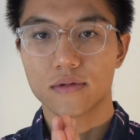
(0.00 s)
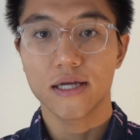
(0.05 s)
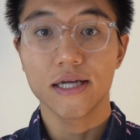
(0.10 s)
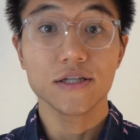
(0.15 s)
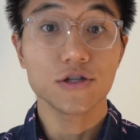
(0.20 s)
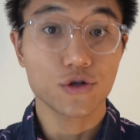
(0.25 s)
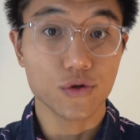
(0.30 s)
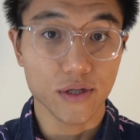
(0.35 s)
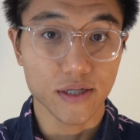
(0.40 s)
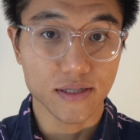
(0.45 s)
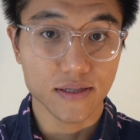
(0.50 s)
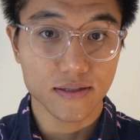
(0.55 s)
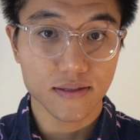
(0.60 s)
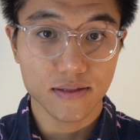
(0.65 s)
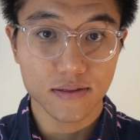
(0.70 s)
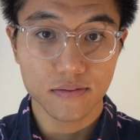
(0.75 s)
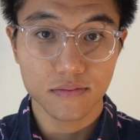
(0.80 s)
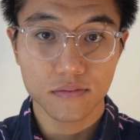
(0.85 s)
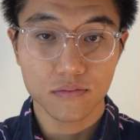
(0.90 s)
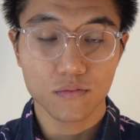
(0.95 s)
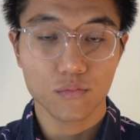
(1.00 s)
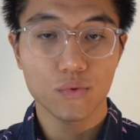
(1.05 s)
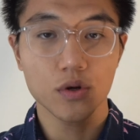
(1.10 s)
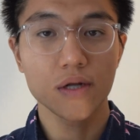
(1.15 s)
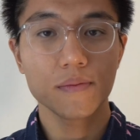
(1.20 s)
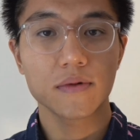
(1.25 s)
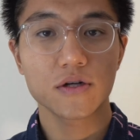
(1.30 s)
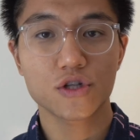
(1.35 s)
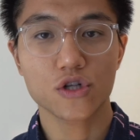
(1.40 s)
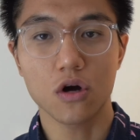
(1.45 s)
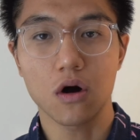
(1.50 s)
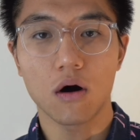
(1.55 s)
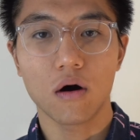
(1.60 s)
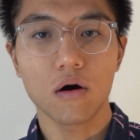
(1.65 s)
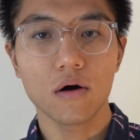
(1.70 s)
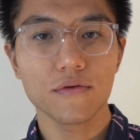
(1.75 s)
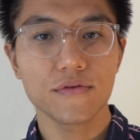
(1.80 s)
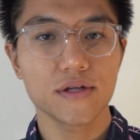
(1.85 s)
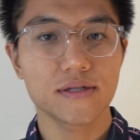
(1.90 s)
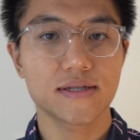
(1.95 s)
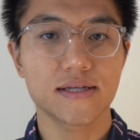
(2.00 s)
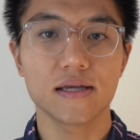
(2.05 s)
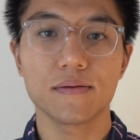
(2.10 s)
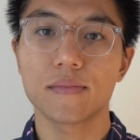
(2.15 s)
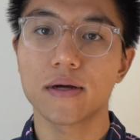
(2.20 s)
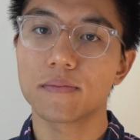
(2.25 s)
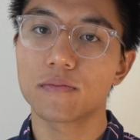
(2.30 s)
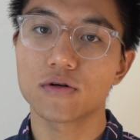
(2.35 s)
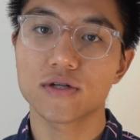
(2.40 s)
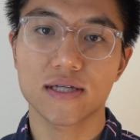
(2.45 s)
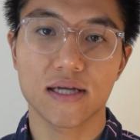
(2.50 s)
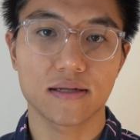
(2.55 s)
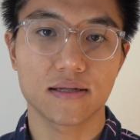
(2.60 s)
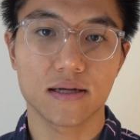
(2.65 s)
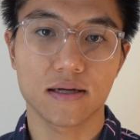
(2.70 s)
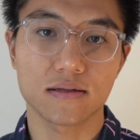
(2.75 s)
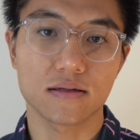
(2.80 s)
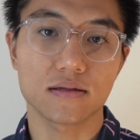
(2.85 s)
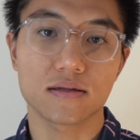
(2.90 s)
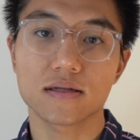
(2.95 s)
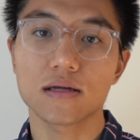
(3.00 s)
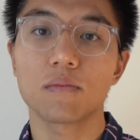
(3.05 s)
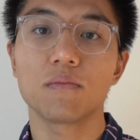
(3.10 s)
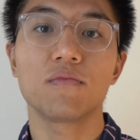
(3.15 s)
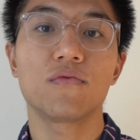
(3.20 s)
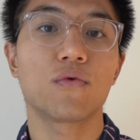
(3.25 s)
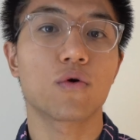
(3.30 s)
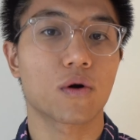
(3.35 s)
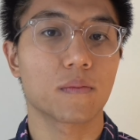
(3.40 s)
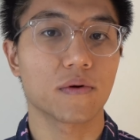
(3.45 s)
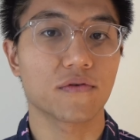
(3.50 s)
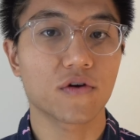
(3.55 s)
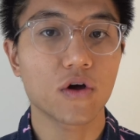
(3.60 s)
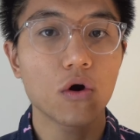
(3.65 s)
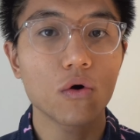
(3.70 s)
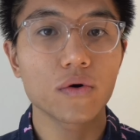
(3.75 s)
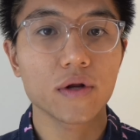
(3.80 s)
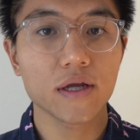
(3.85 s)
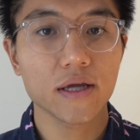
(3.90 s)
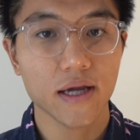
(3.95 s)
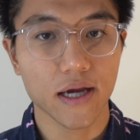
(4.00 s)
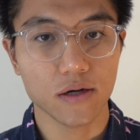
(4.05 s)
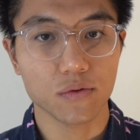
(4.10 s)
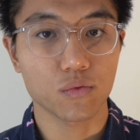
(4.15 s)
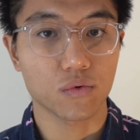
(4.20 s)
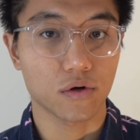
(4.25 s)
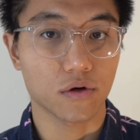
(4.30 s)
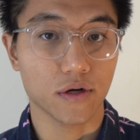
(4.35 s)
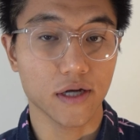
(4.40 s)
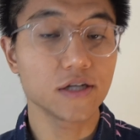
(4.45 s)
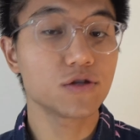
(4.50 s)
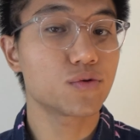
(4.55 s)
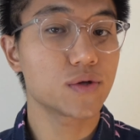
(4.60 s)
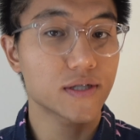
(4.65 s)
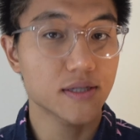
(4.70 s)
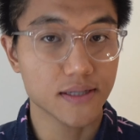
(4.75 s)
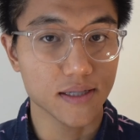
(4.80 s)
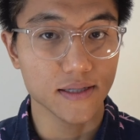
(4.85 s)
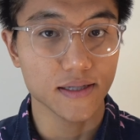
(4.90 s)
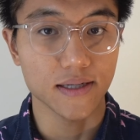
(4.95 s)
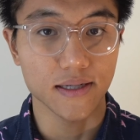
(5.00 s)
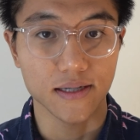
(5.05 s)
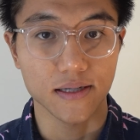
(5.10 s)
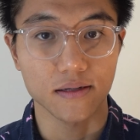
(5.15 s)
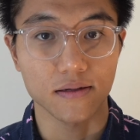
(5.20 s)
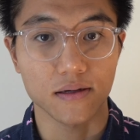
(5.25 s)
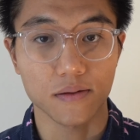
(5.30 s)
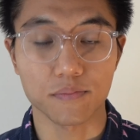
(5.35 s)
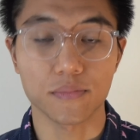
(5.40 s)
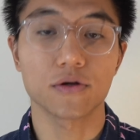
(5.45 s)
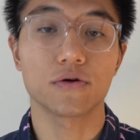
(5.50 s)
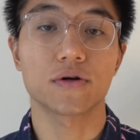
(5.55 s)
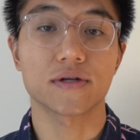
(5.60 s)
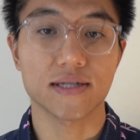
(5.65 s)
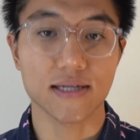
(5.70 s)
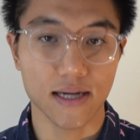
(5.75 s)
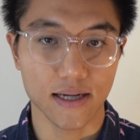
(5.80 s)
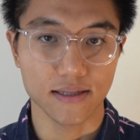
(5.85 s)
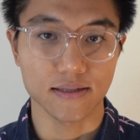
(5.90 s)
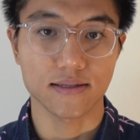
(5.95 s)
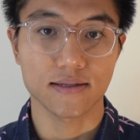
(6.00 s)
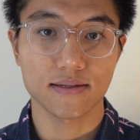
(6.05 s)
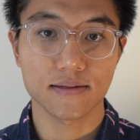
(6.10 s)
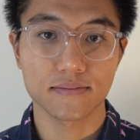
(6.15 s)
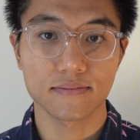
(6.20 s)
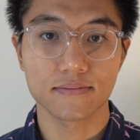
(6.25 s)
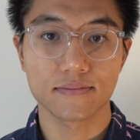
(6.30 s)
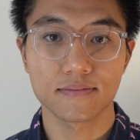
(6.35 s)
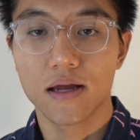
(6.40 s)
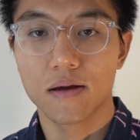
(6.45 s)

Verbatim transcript: Interest. Pretty much all the team members had done some form of coding and were interested in computer science.